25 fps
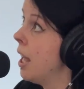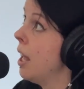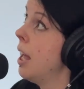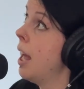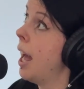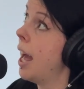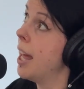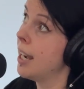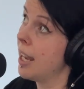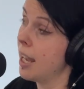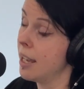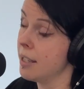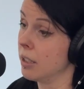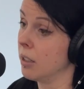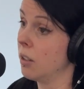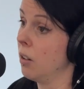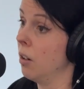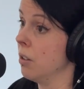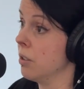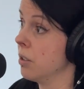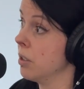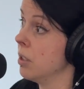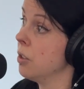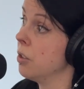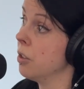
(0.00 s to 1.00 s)
and it has a
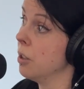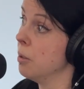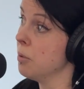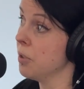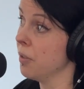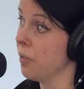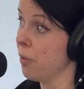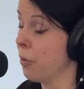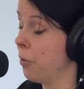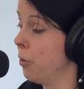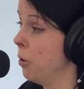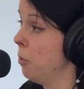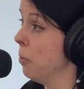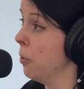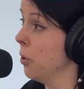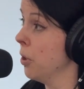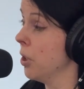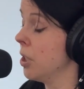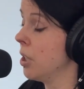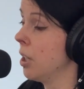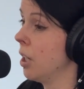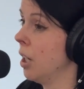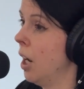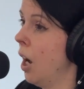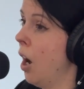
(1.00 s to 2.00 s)
cost in terms of
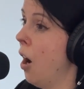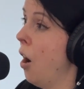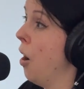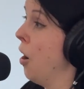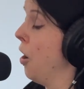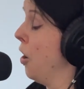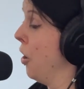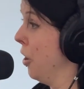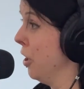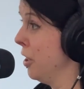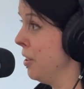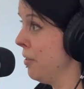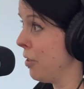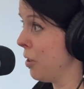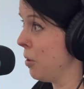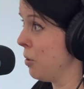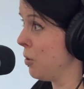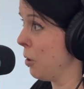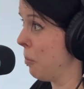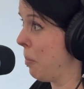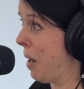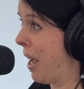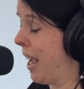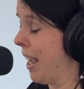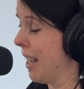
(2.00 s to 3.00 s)
throughput. All of those are
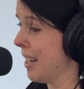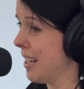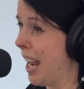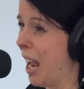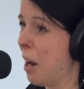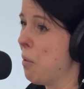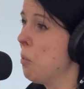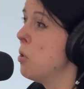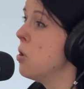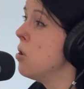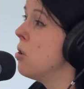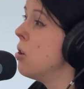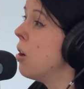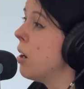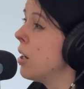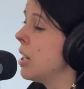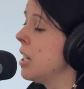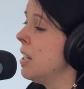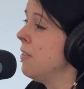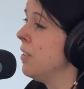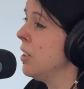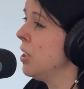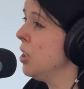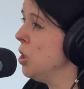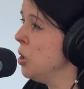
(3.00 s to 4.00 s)
bad. And we're not
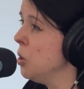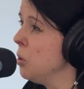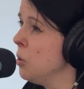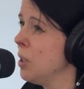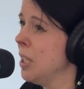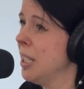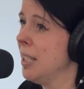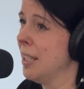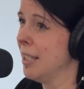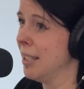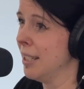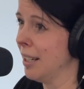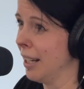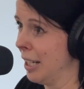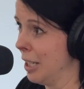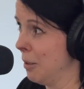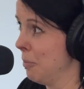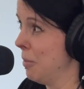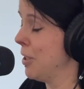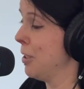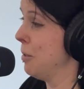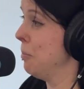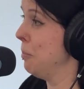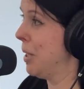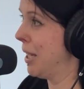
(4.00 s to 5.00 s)
even using the
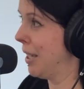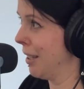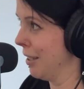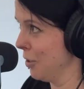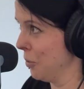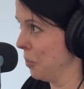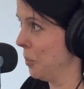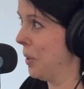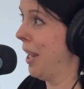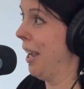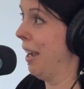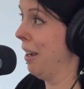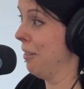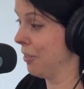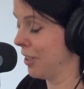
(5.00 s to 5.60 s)
dynamism because we have